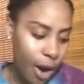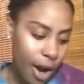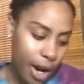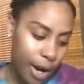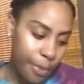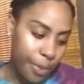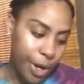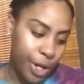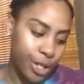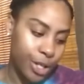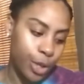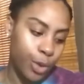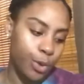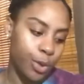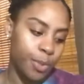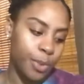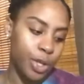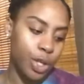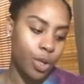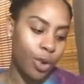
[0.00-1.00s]
are a person
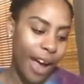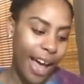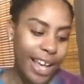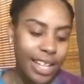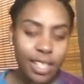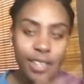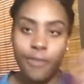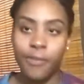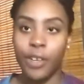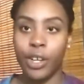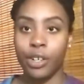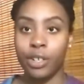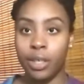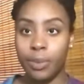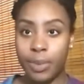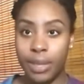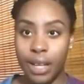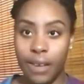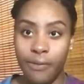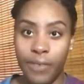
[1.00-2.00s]
who's been trying to figure
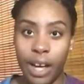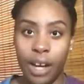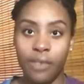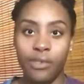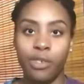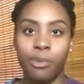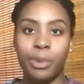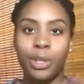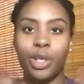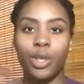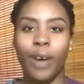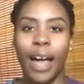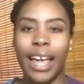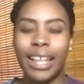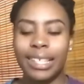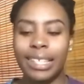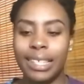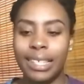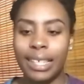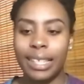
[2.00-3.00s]
some stuff out, if you've been
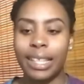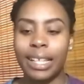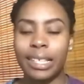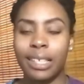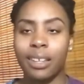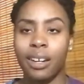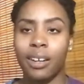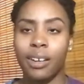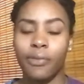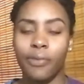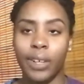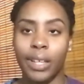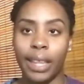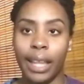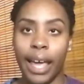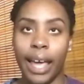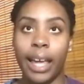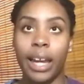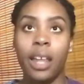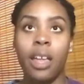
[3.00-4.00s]
trying to see things in a different
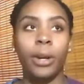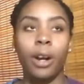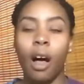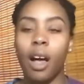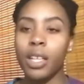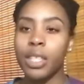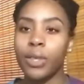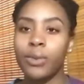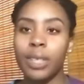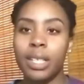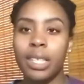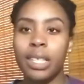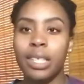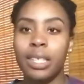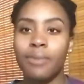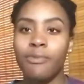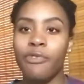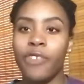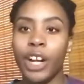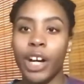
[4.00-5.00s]
light. Also, this
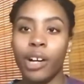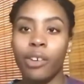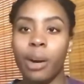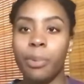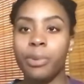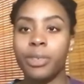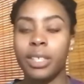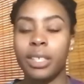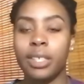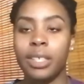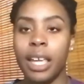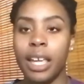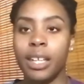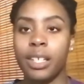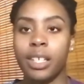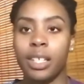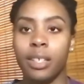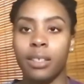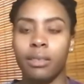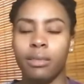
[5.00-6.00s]
is very
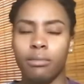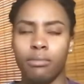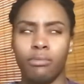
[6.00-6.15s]
representation,